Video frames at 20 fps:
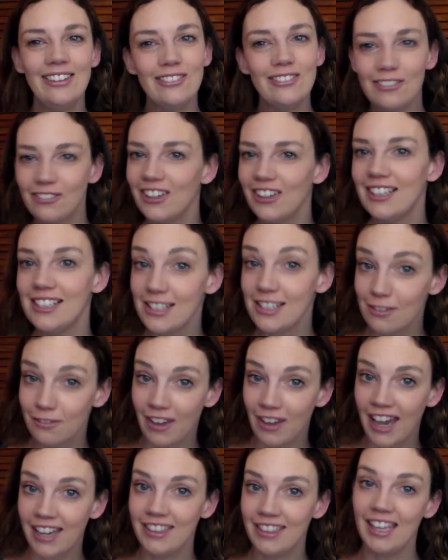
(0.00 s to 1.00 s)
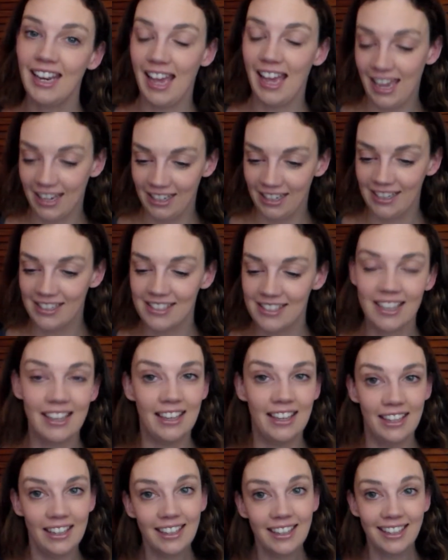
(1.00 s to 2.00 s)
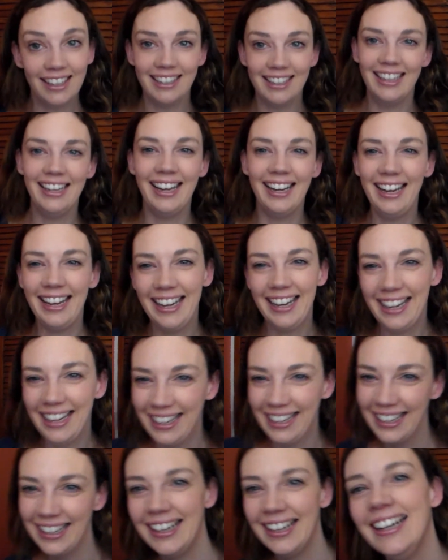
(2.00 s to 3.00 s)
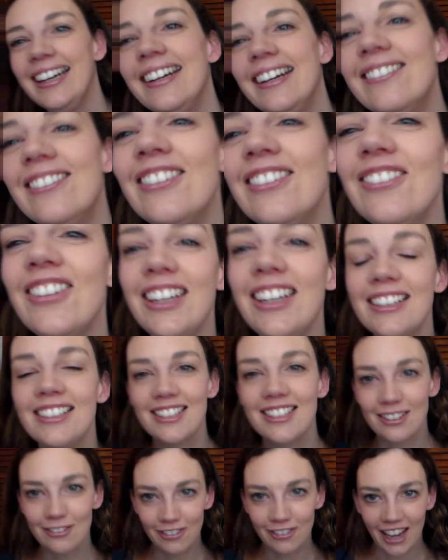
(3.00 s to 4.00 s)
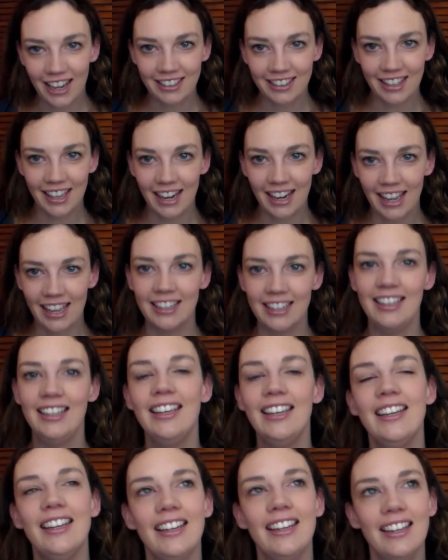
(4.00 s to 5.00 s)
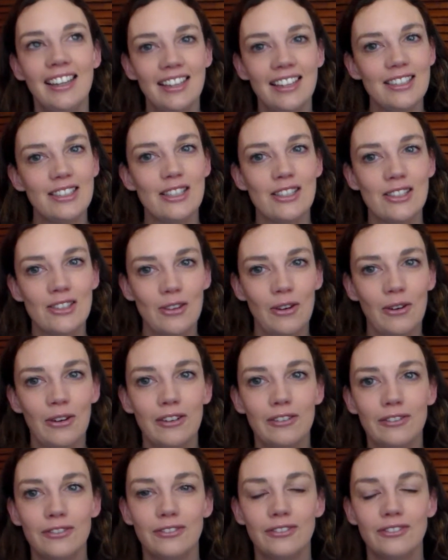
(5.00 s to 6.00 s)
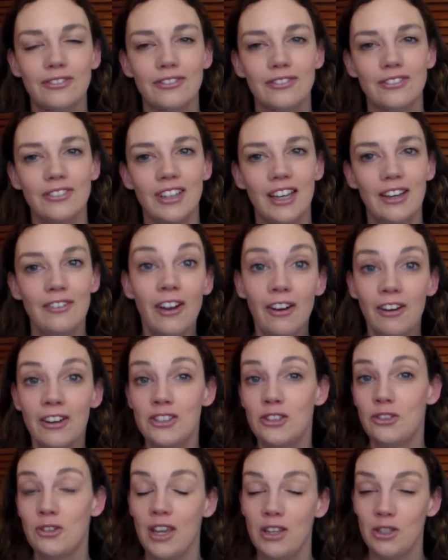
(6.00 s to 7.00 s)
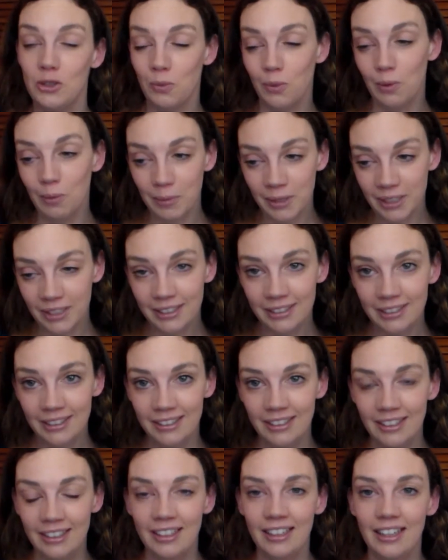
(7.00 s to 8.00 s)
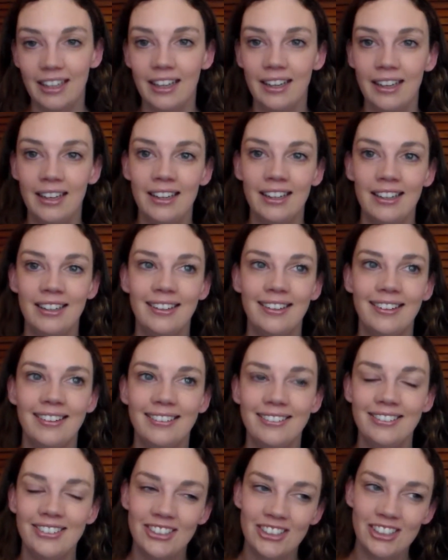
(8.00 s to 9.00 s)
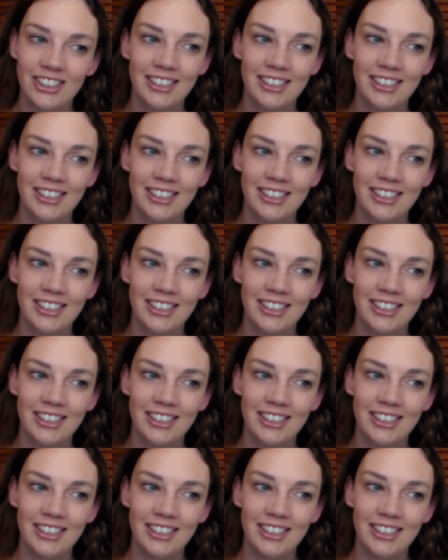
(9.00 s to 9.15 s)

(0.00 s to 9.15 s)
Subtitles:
reveals the fact that Annie is a geek, reveals the fact that Annie is a very strange woman. I